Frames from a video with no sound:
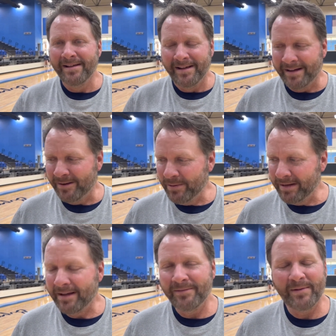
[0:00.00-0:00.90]
Uh, we
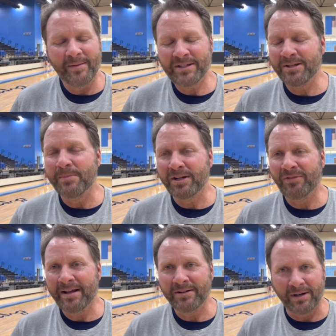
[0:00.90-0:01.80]
loved it. It was so much
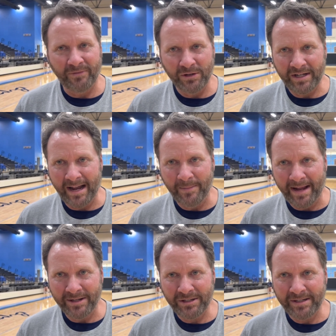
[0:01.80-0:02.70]
fun. It was our first time
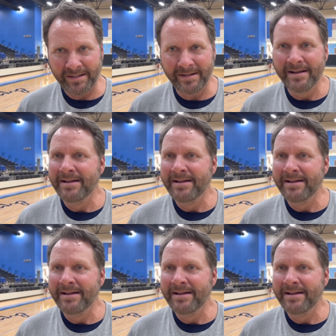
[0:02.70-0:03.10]
last year